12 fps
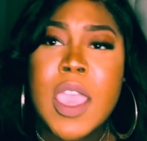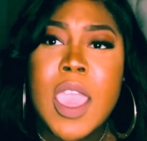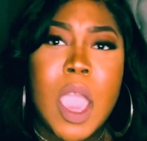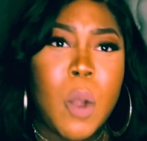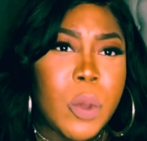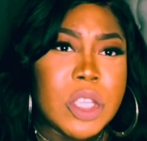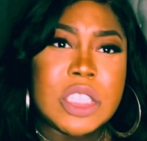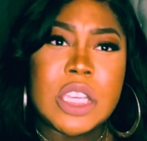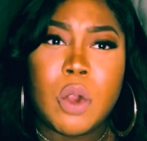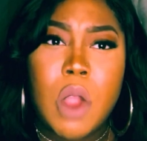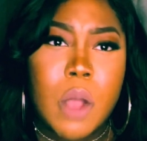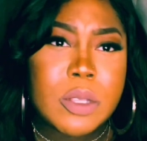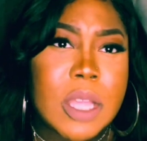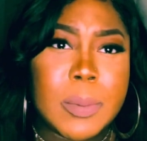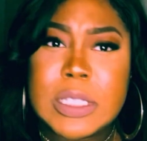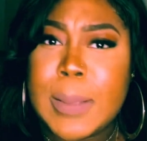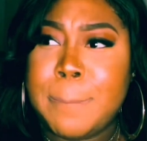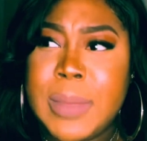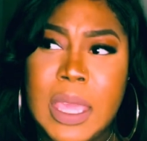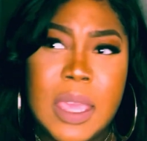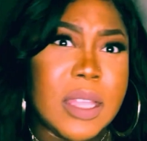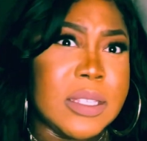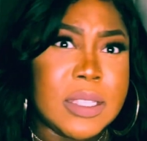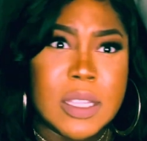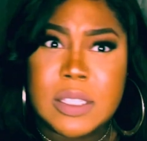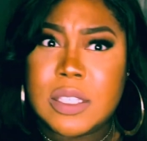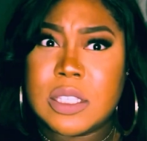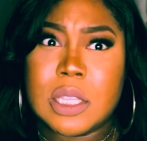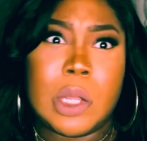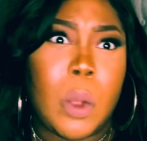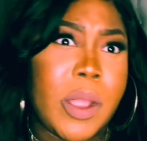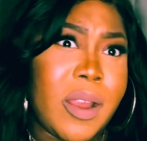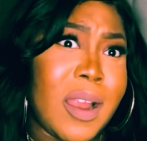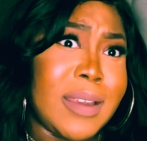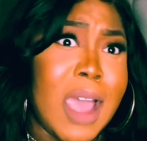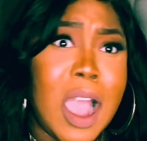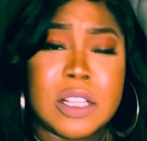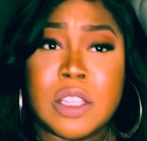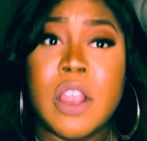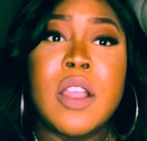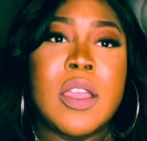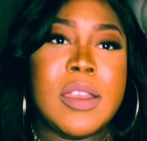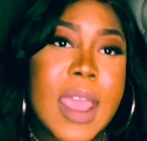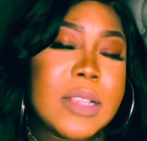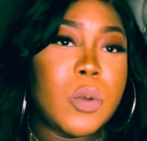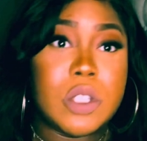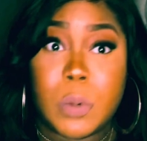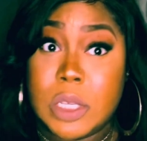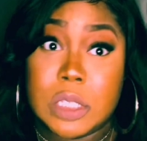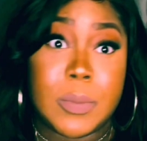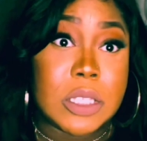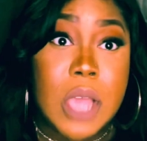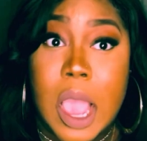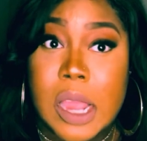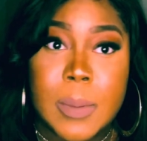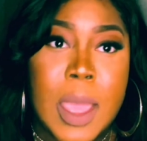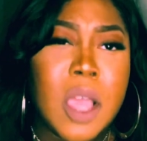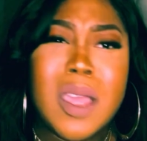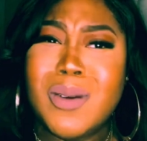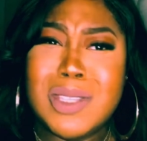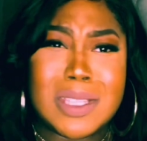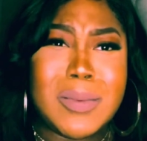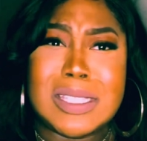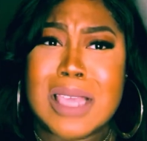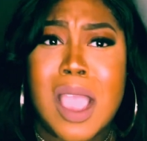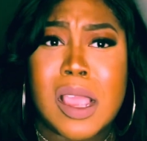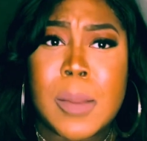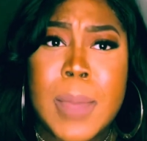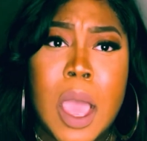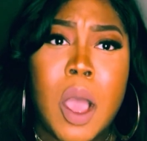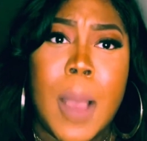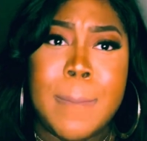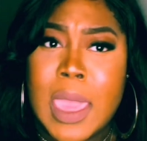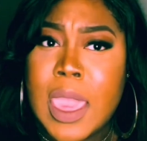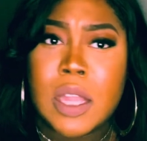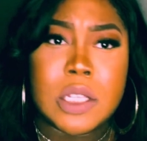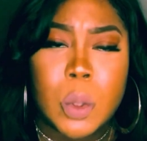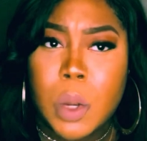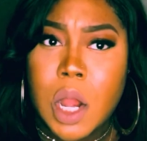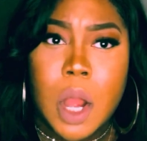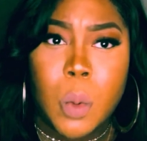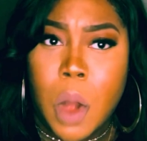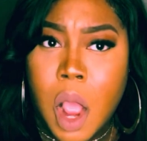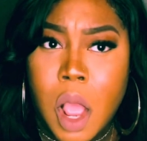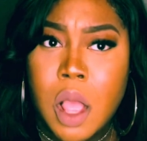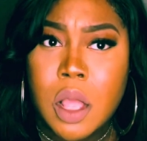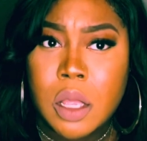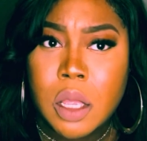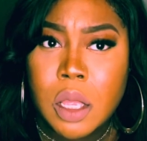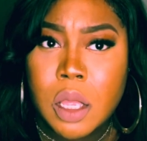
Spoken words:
And when she grows up to be a dentist, a lawyer, a doctor, that's what we should be talking about. We should be talking about a man doing her wrong.